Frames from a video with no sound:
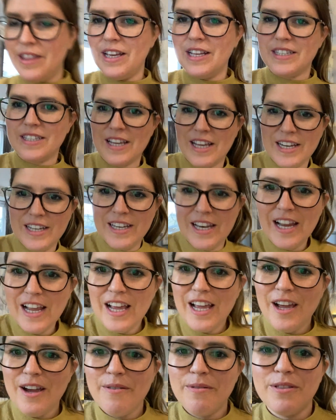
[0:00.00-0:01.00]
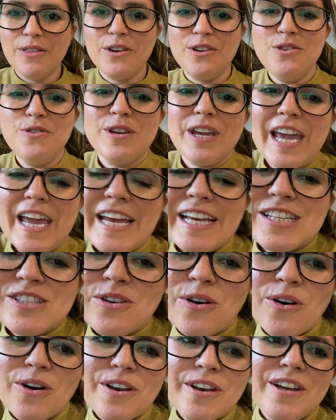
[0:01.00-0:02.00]
in with the new case
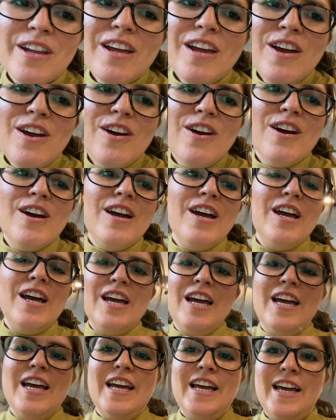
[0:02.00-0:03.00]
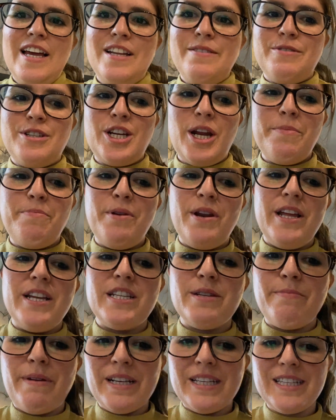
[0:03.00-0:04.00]
on. Try to put it
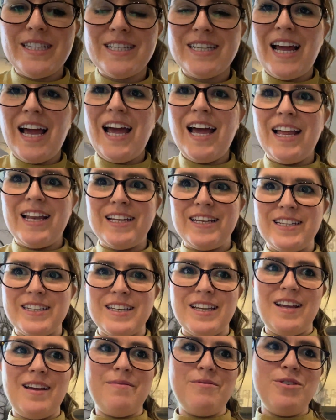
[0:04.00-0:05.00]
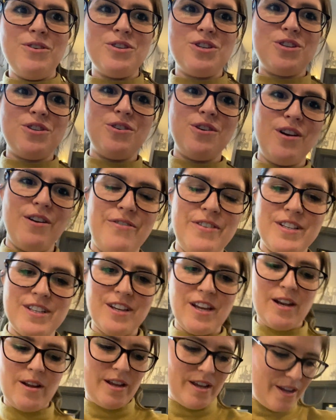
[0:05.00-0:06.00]
into my stand. I'm not sure if it's
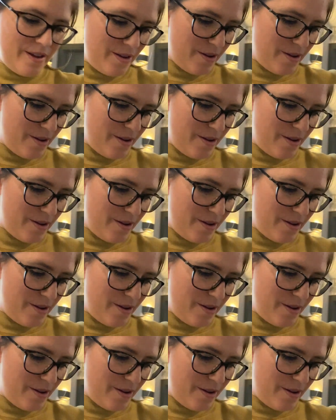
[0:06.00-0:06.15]
going to